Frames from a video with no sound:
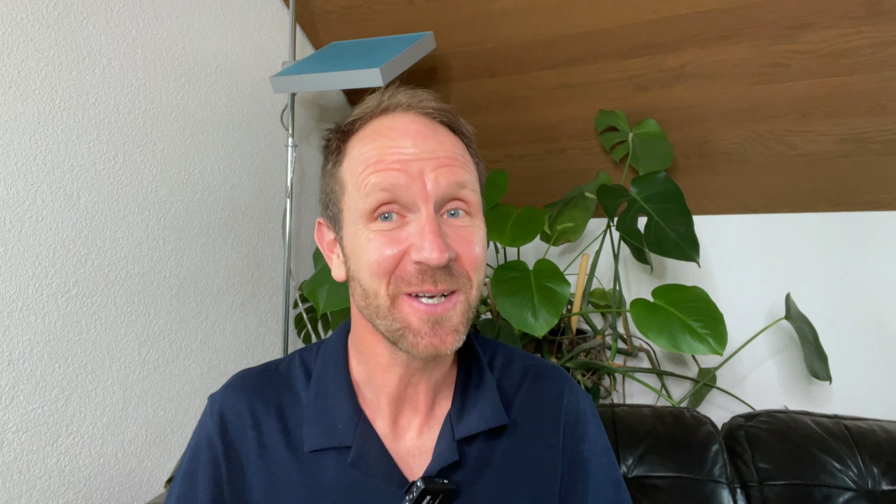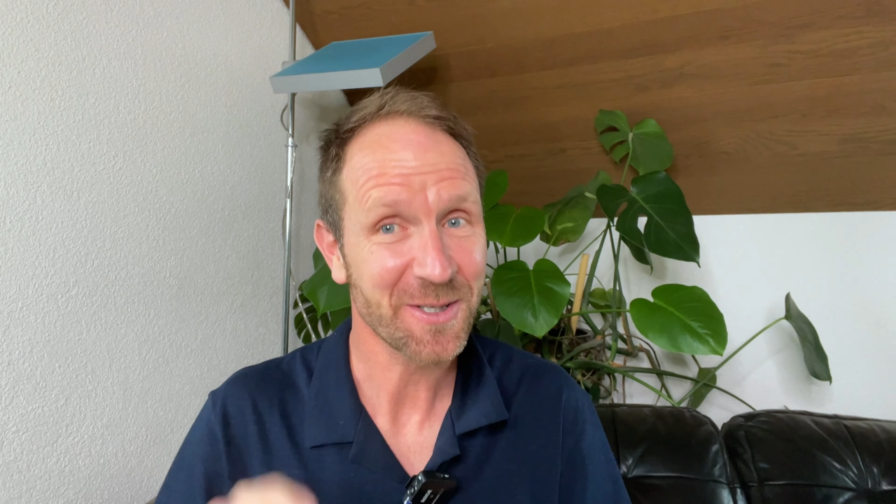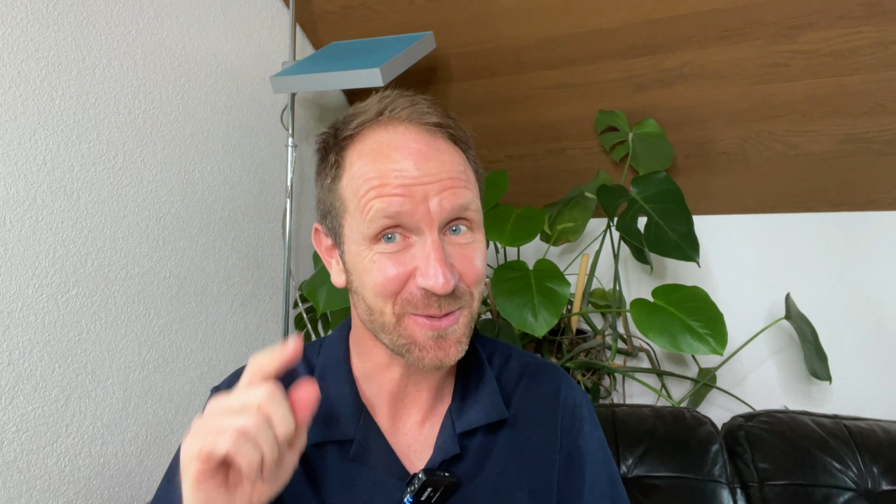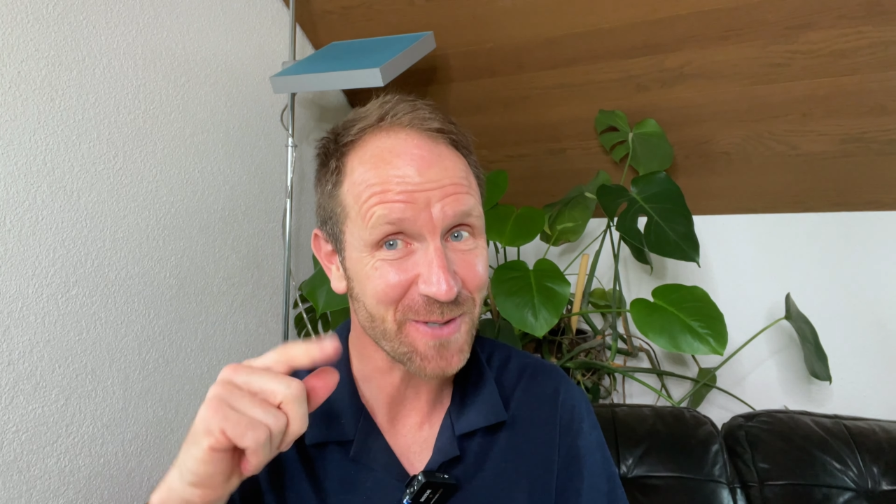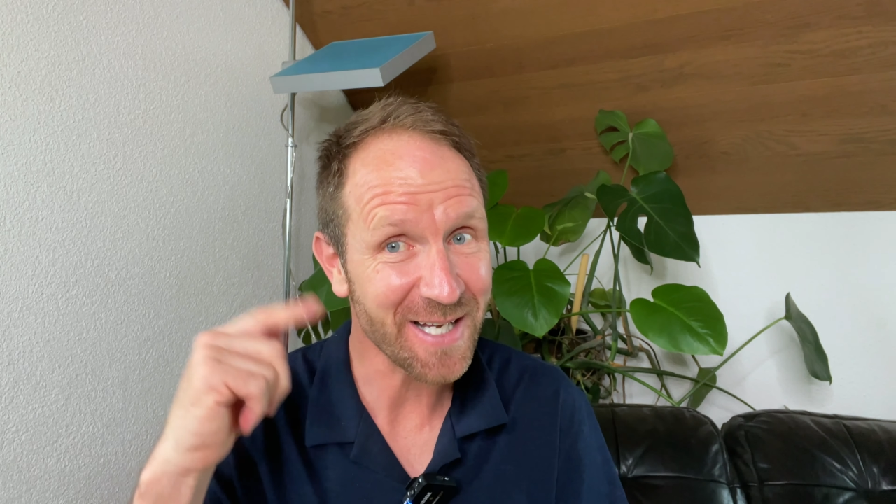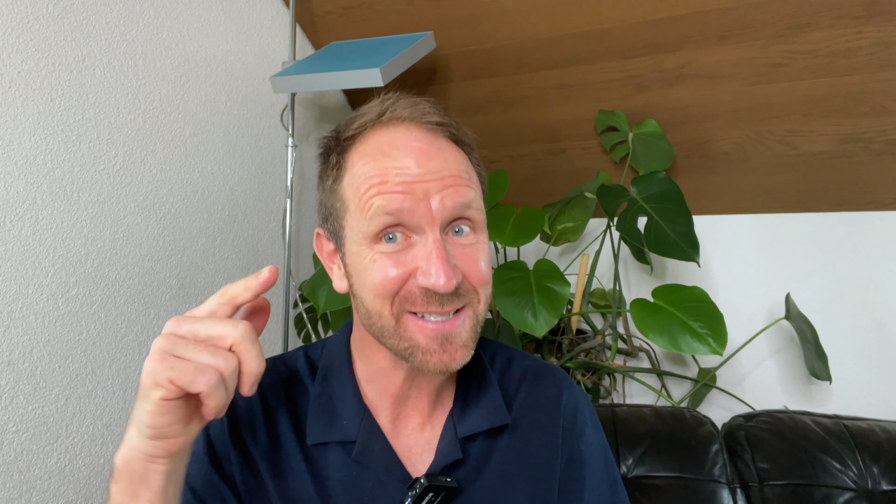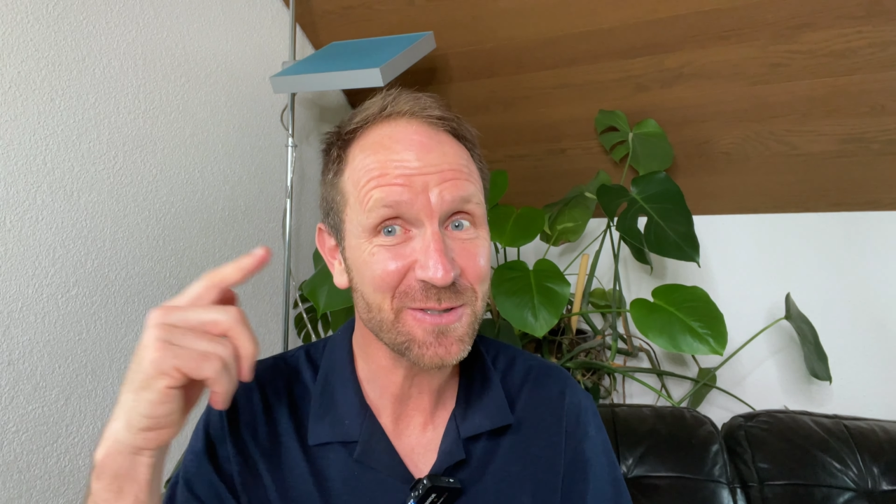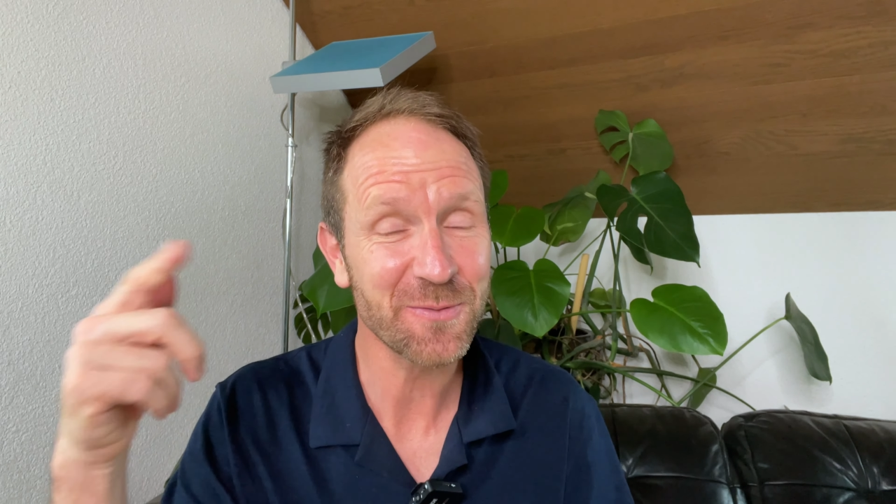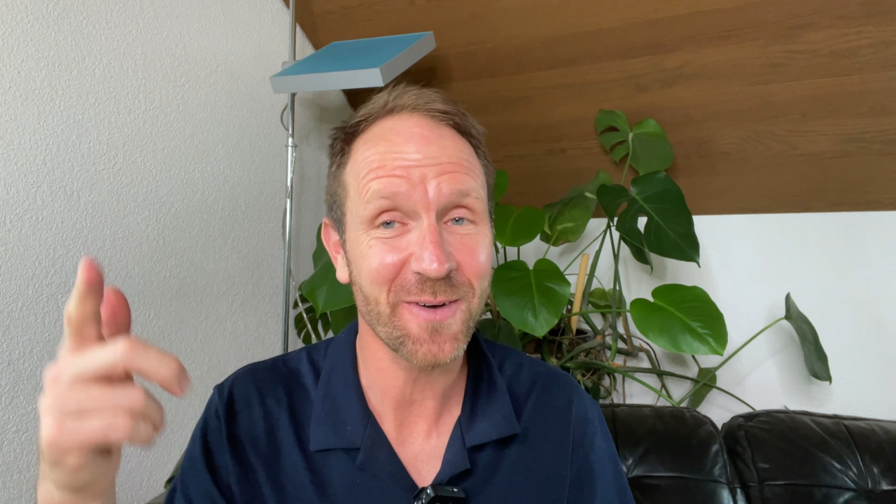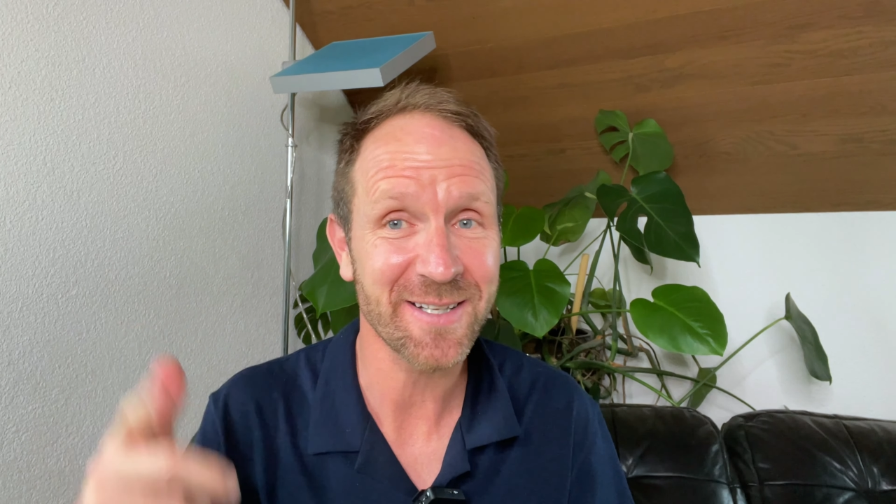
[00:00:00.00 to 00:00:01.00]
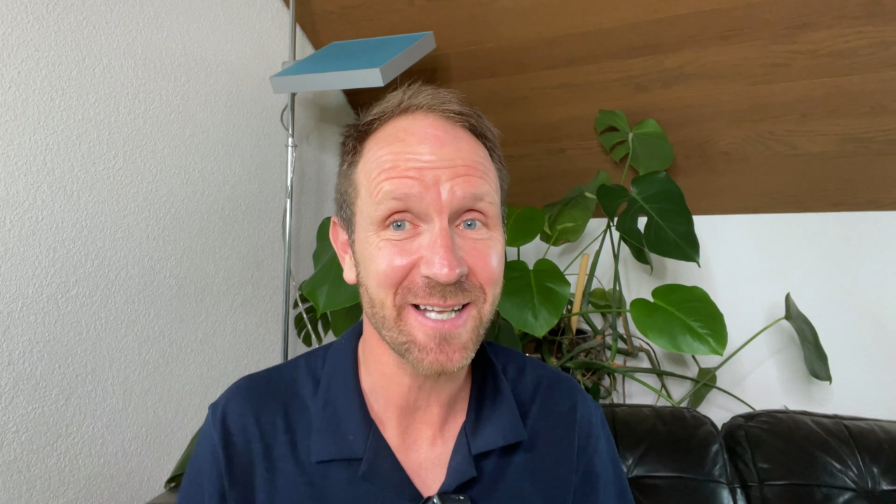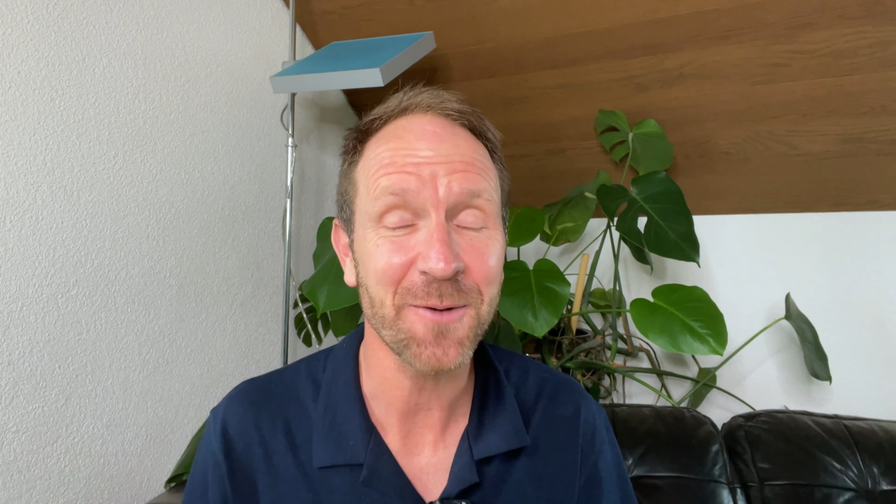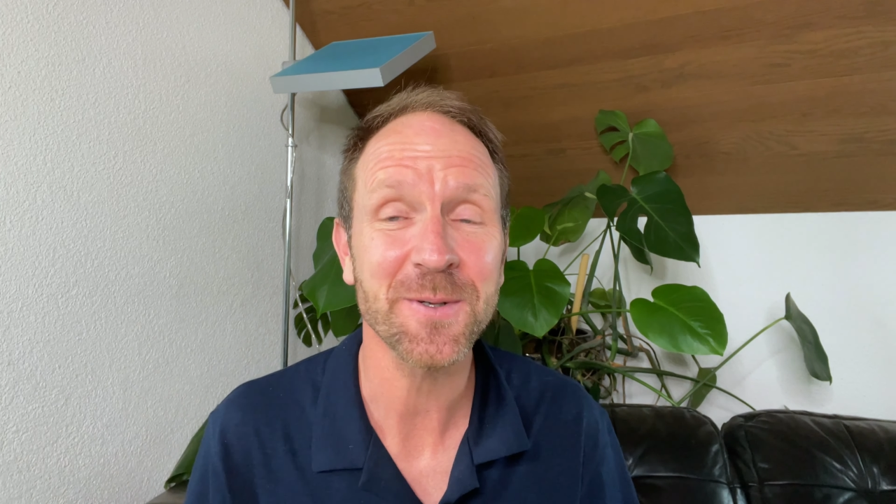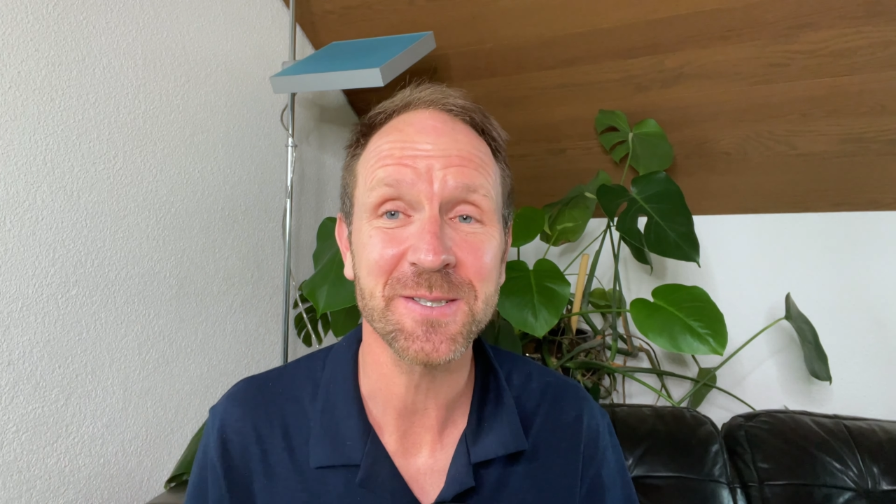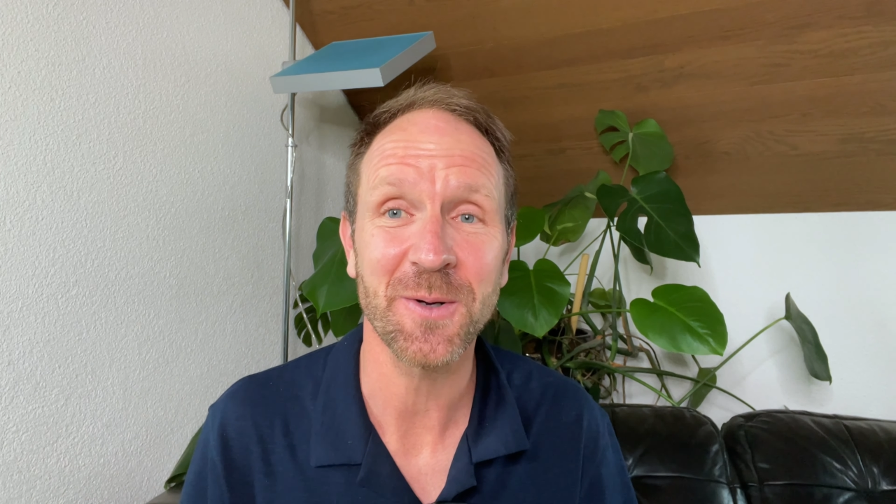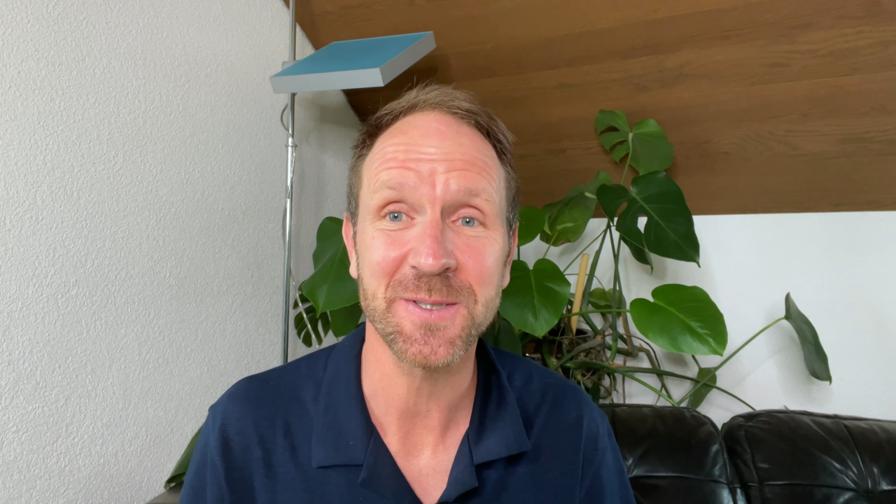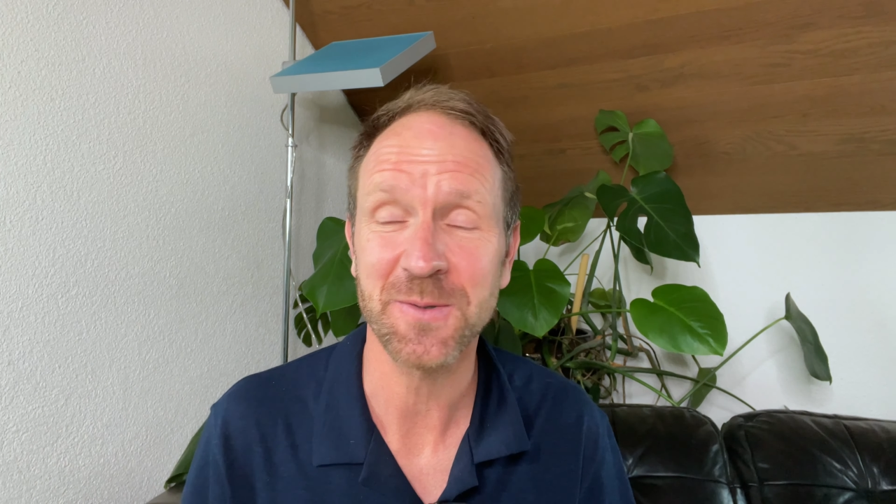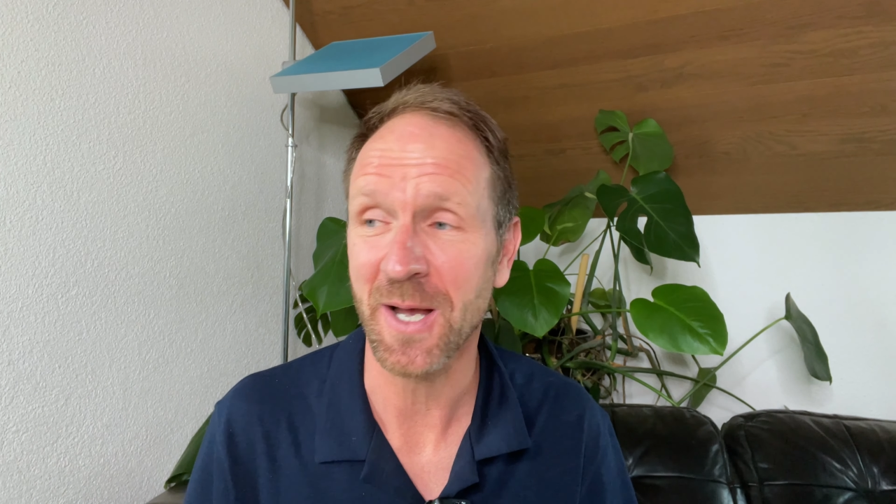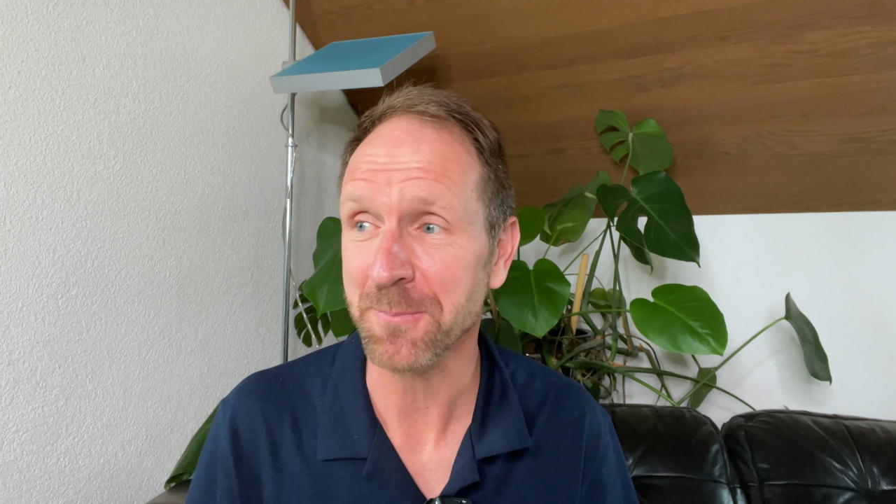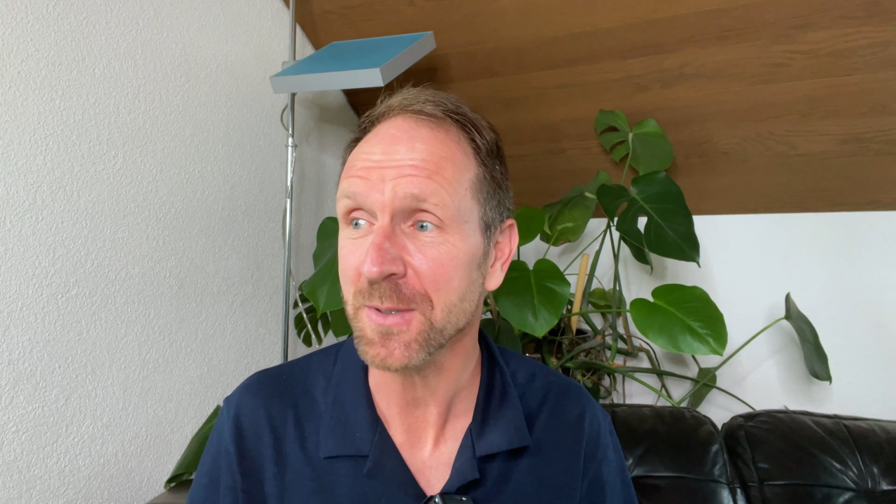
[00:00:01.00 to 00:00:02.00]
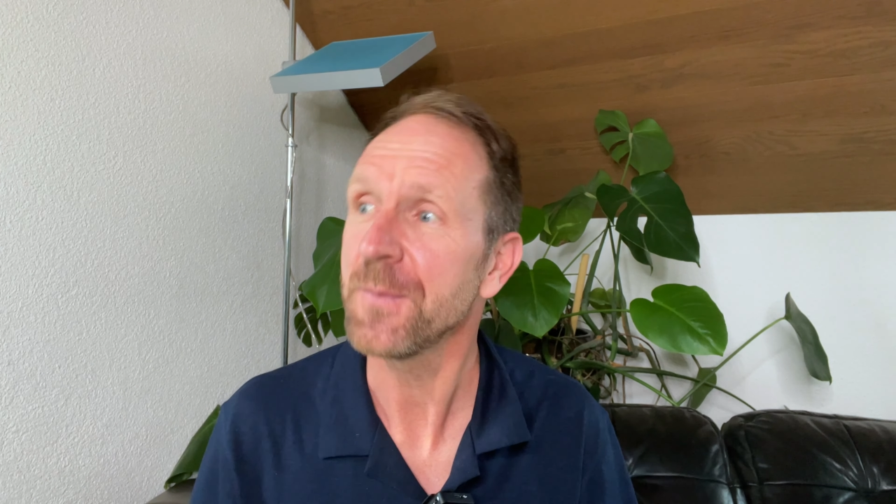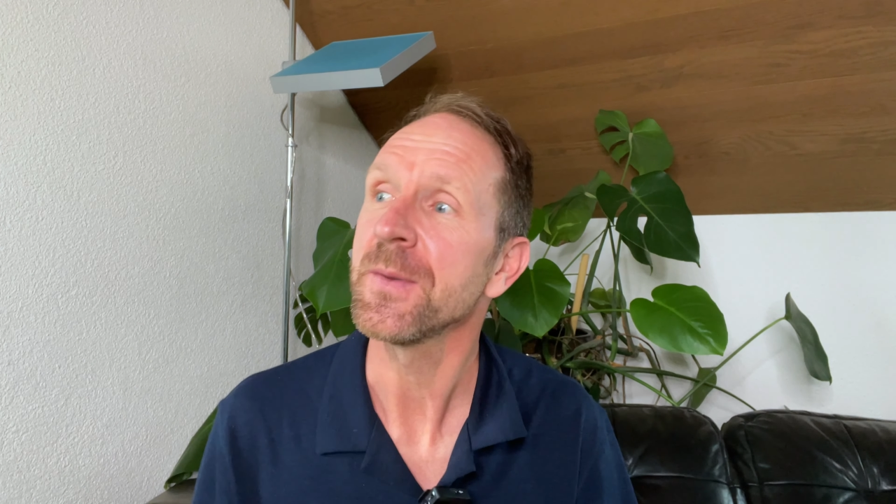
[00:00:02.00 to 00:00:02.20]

crazy to find out what's going to happen.